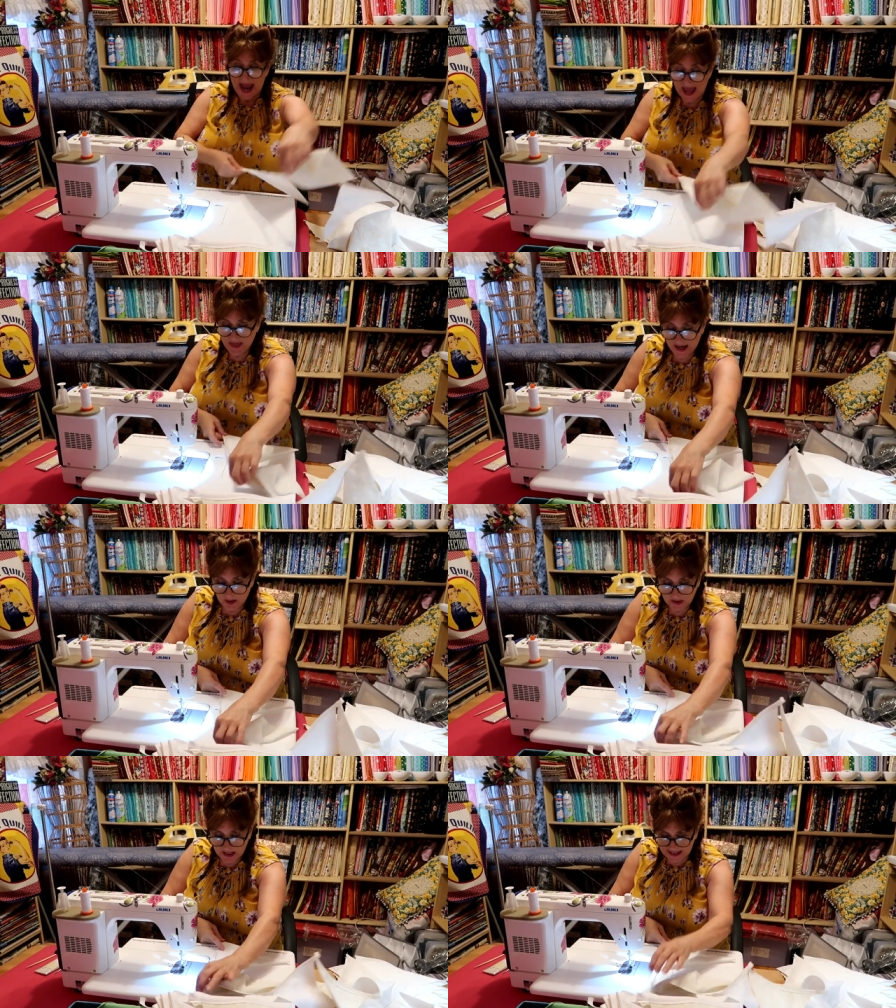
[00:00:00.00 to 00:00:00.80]
And then
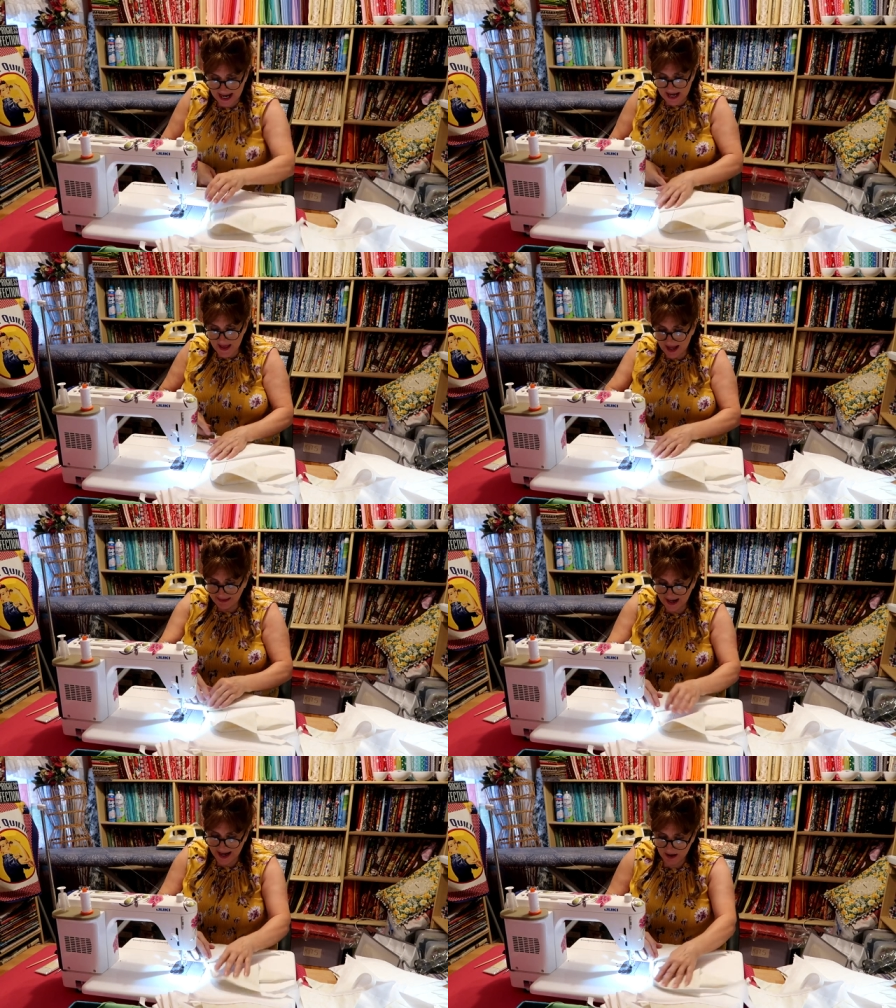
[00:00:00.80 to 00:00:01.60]
I'm going to lay that
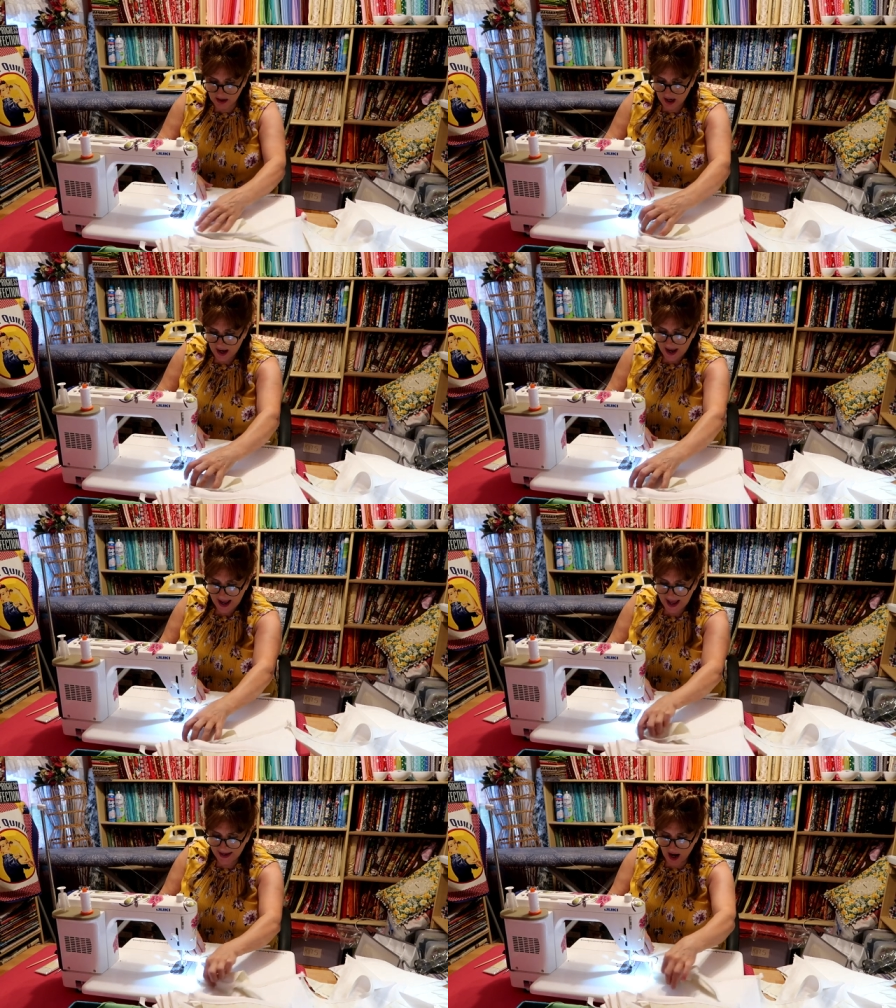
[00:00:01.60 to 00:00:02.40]
down,
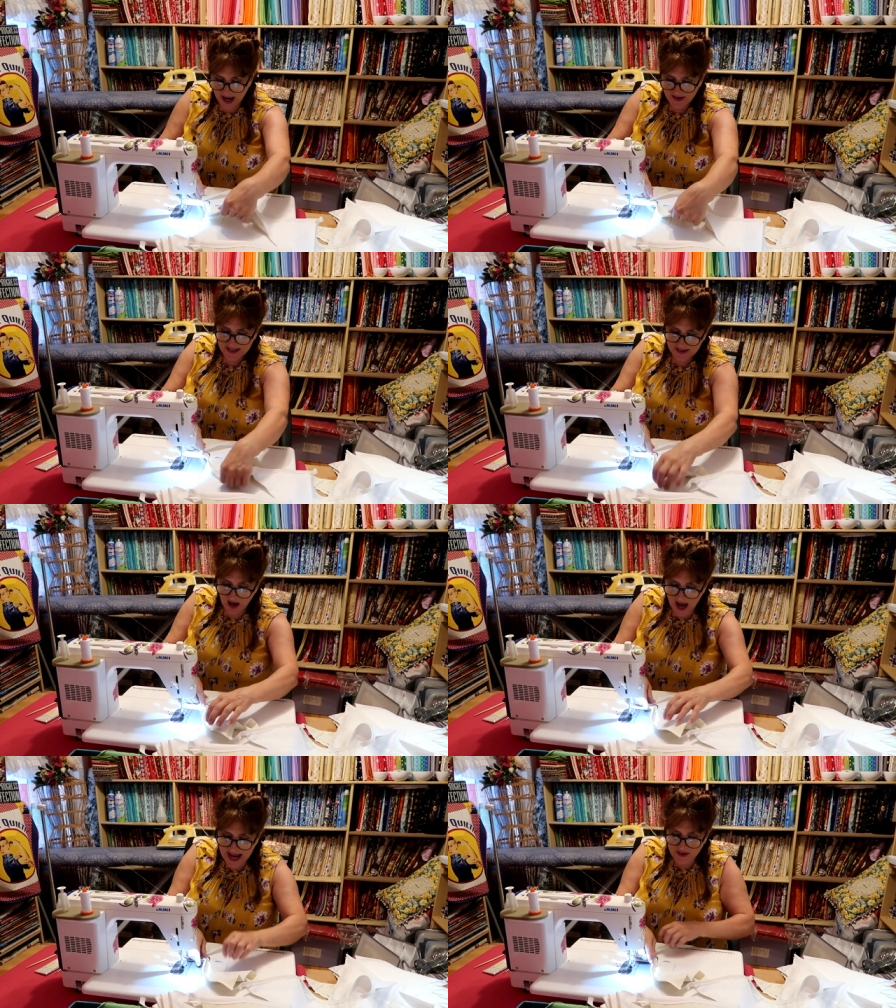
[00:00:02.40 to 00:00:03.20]
and I,
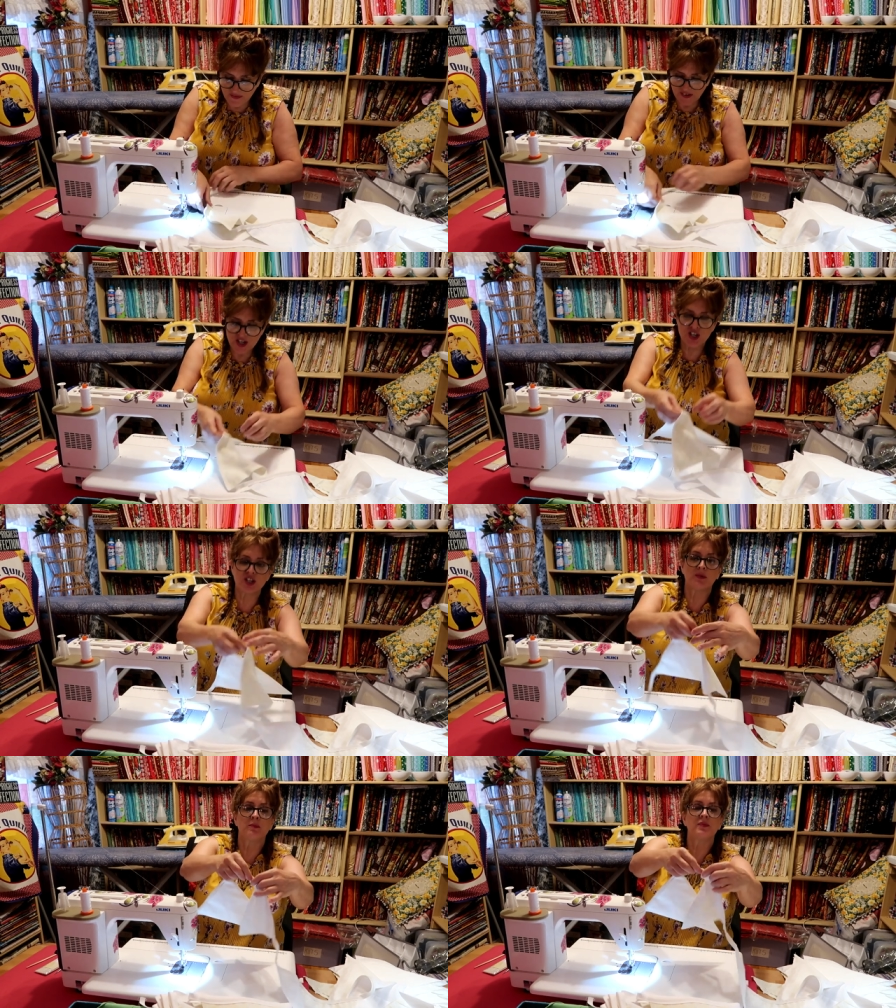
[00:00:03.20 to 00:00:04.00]
I had
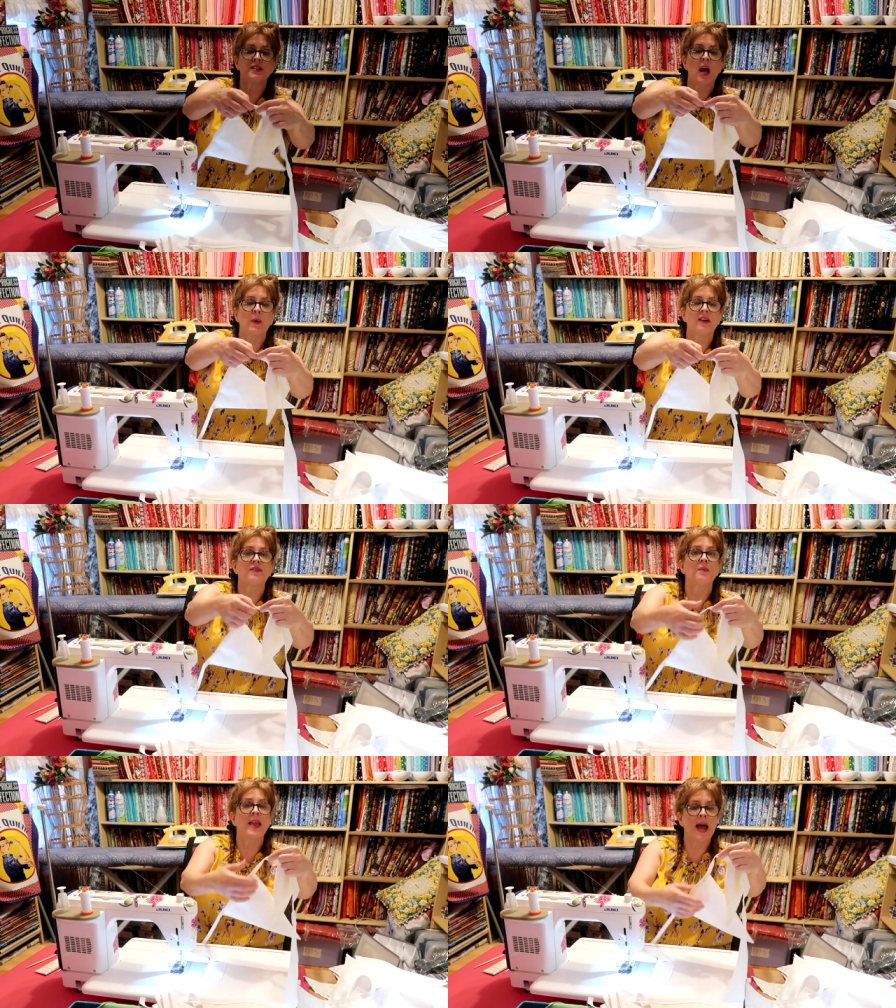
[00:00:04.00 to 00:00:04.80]
finished sewing
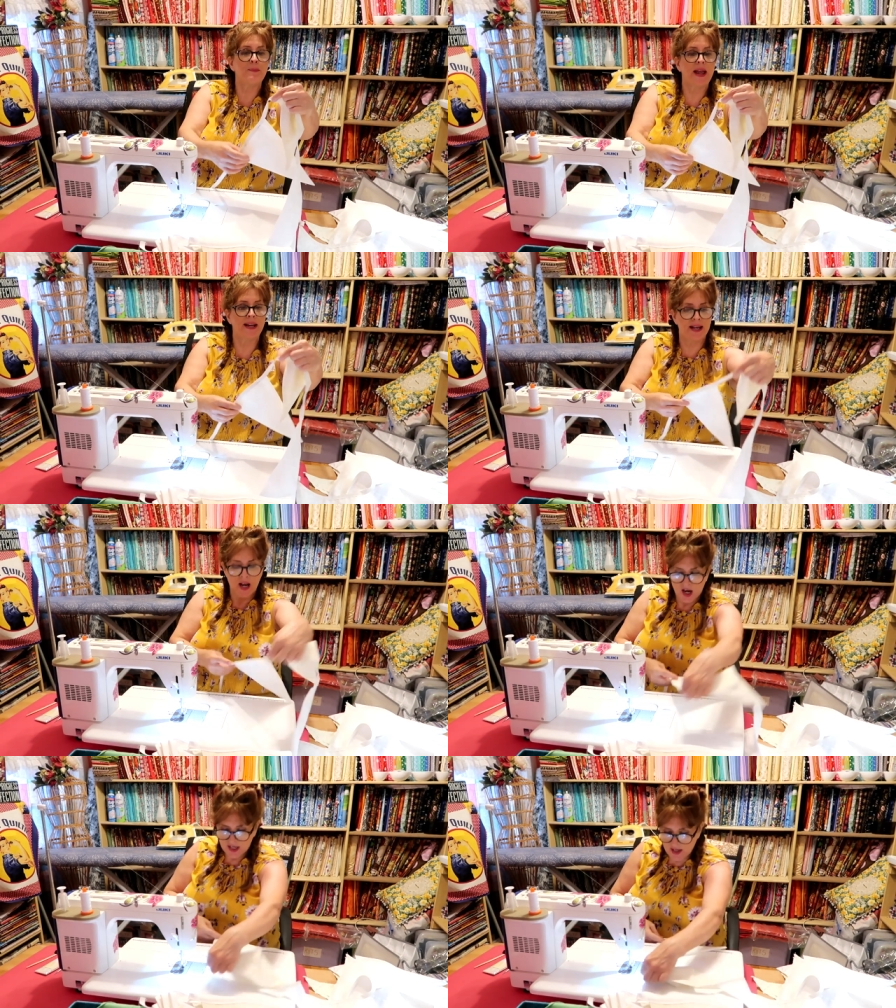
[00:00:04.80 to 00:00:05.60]
from that pennant,
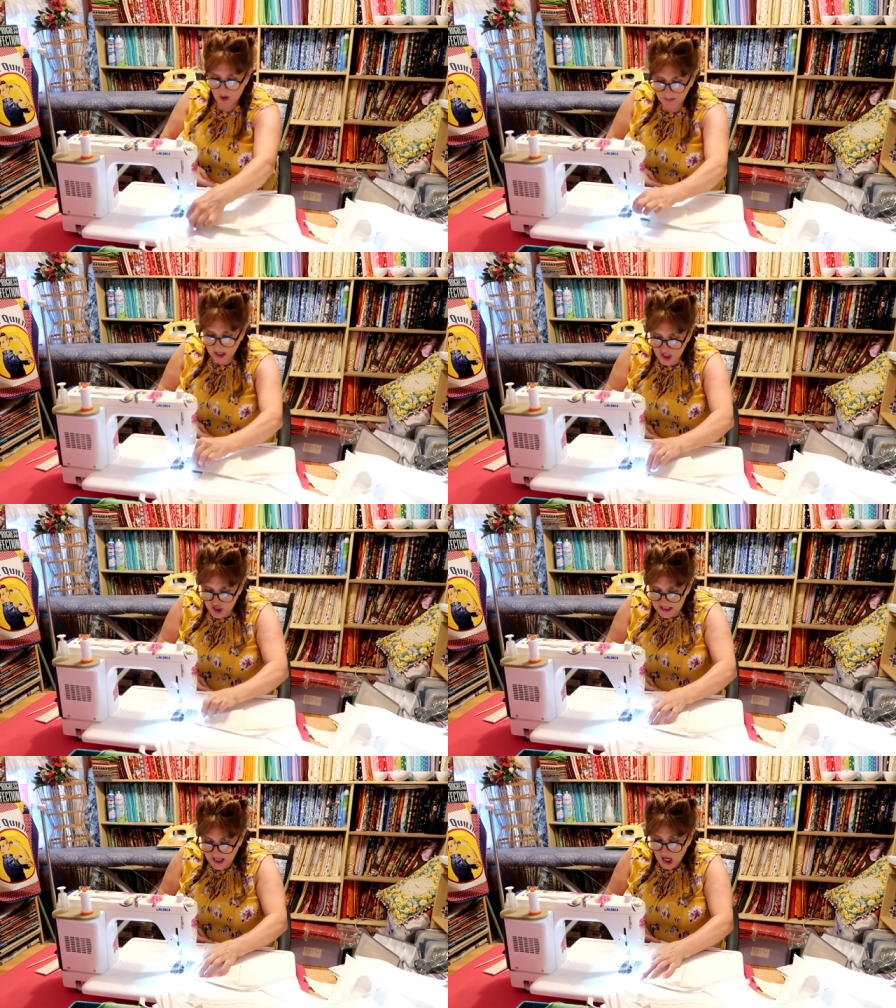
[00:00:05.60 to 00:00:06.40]
so I'm going to
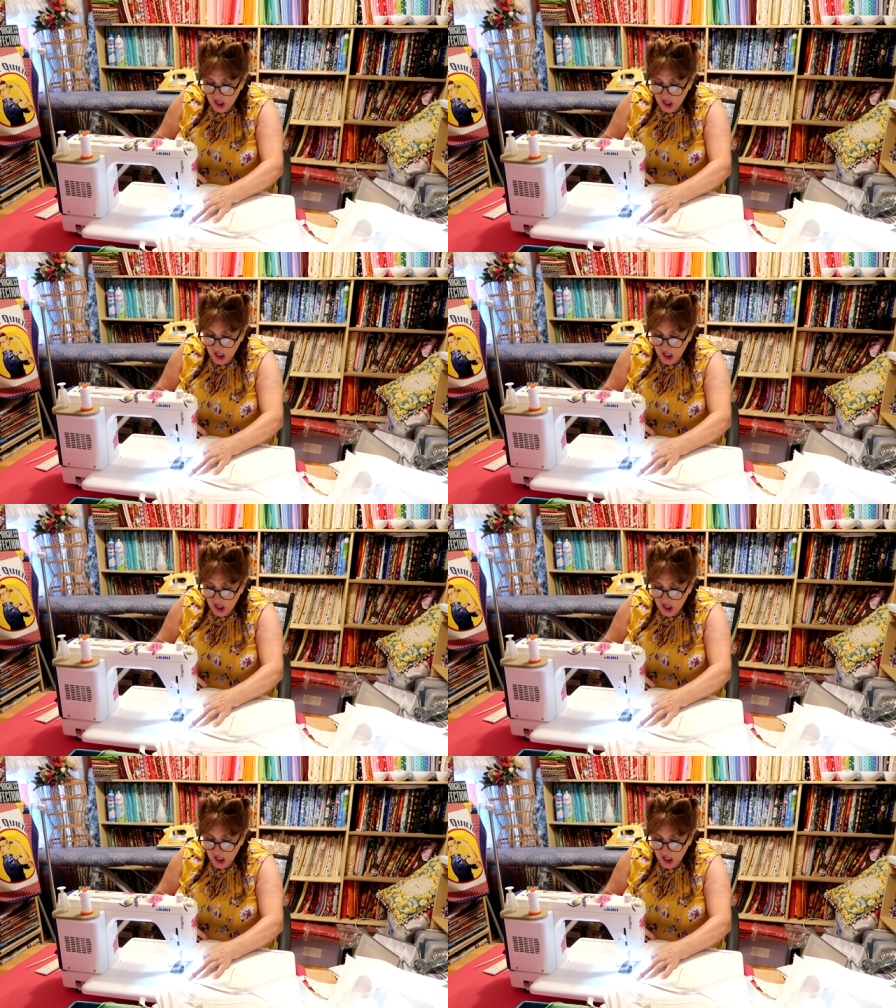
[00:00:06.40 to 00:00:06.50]
just